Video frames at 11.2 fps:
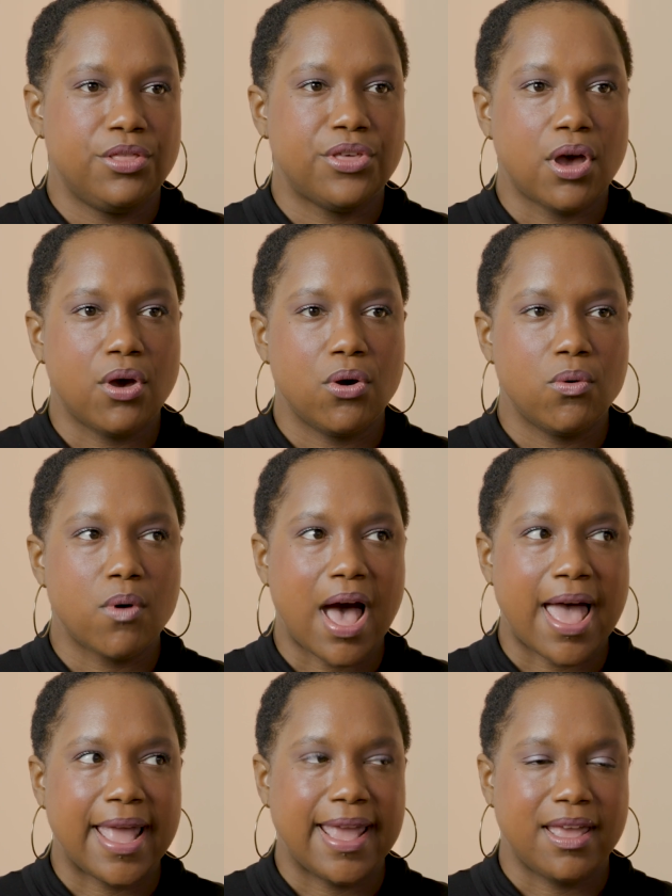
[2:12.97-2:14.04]
Though
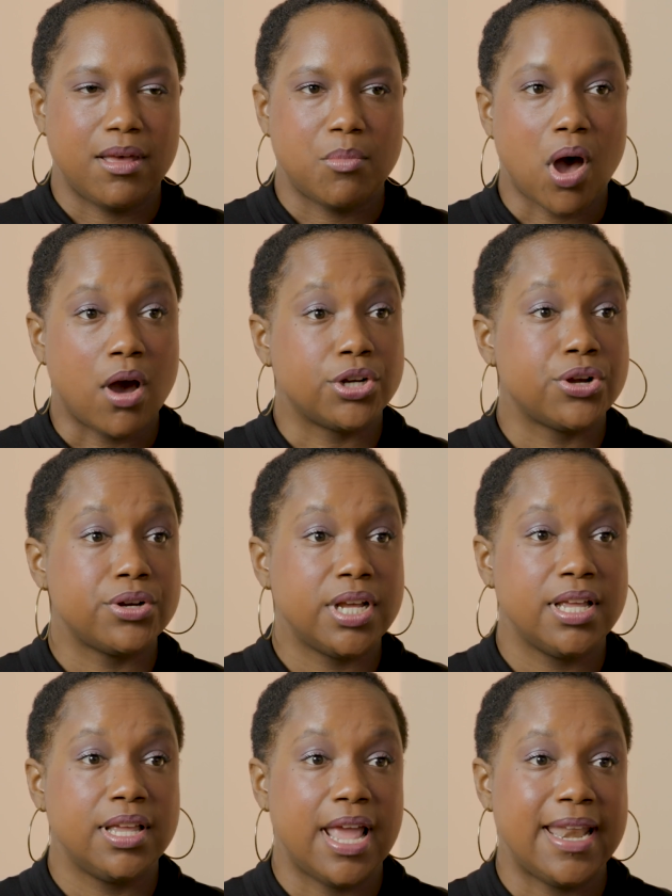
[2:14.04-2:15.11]
I am honored
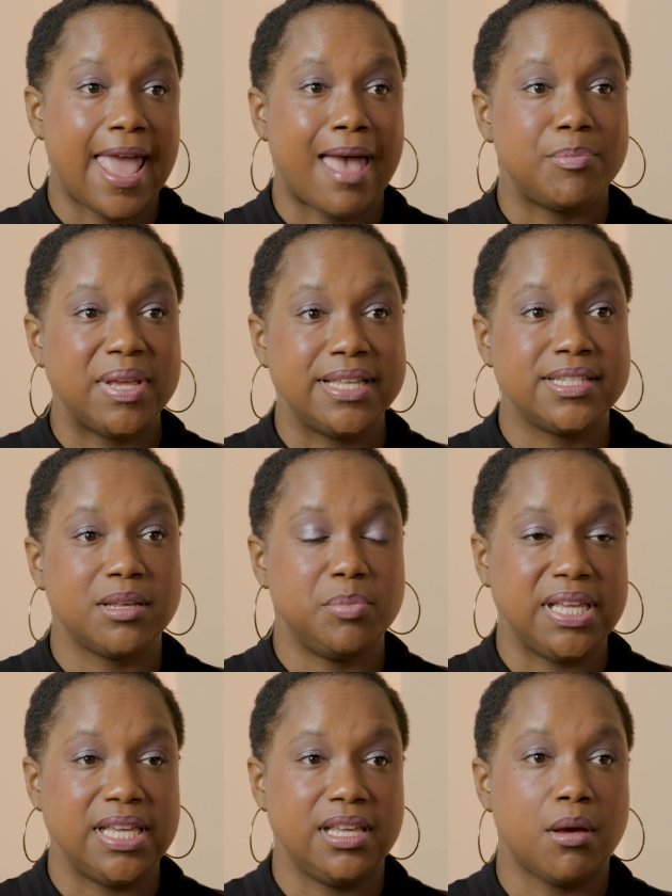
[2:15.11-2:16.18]
and happy to
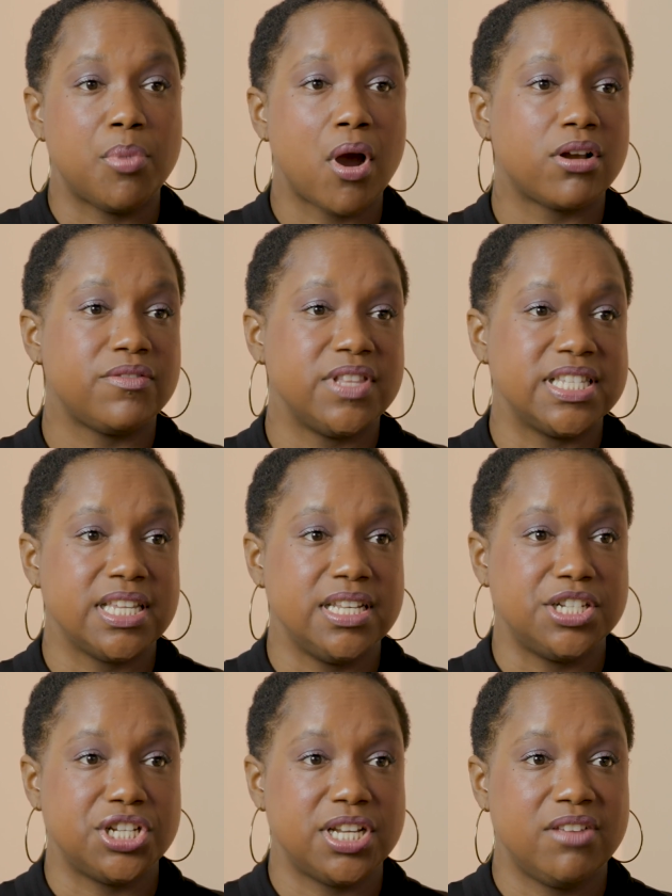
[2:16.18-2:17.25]
be a part of this
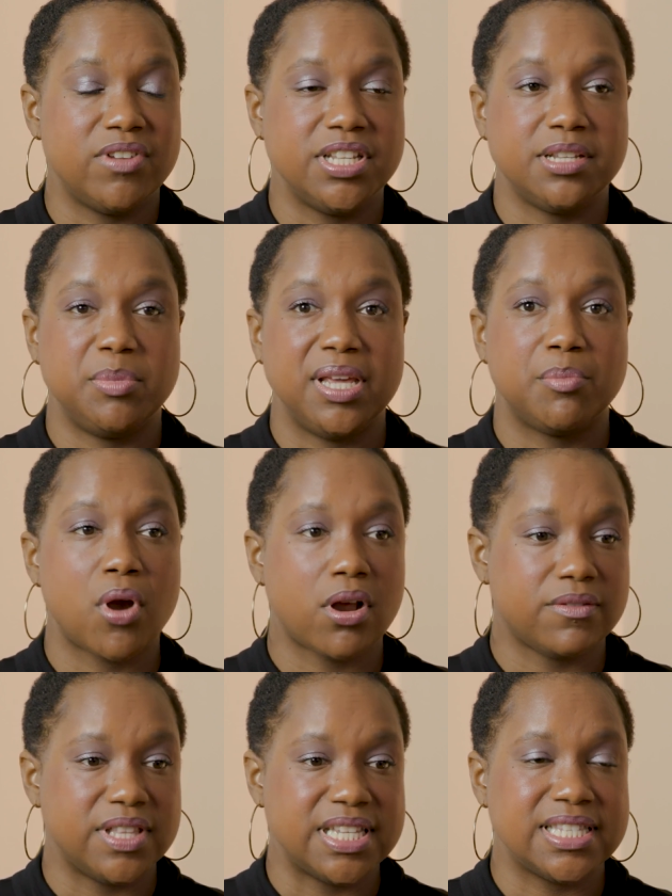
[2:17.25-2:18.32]
initiative and to be a
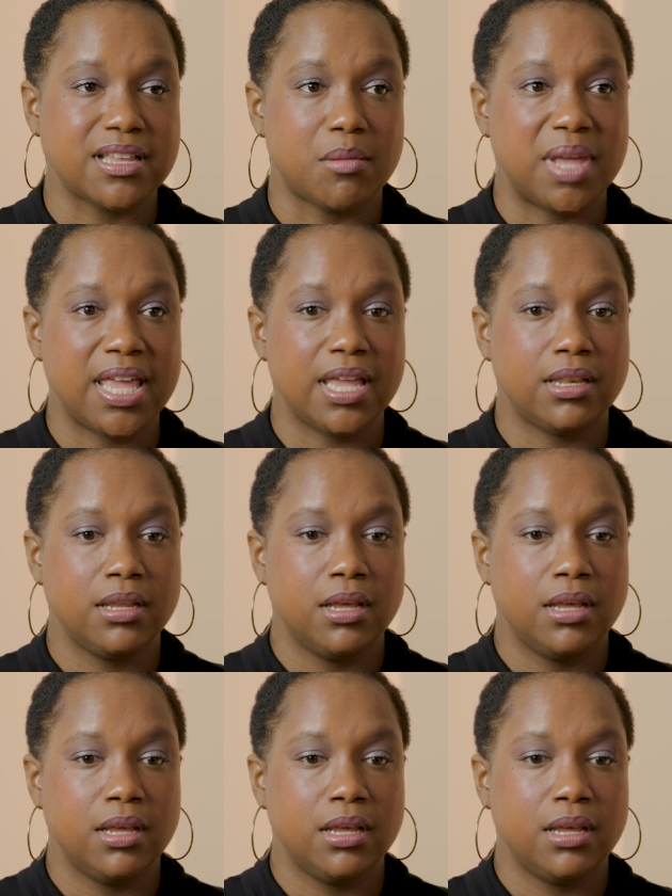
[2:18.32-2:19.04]
part of this summit,